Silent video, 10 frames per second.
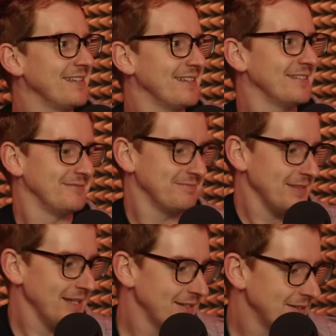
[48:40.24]
is brilliant.
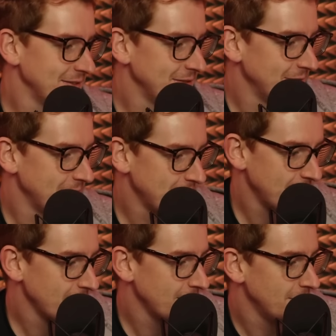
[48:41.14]
This was
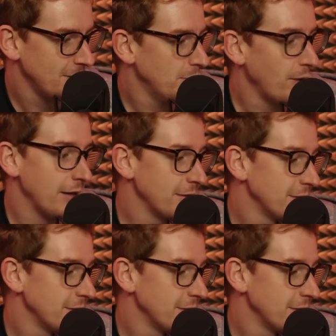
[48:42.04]
brilliant. Long.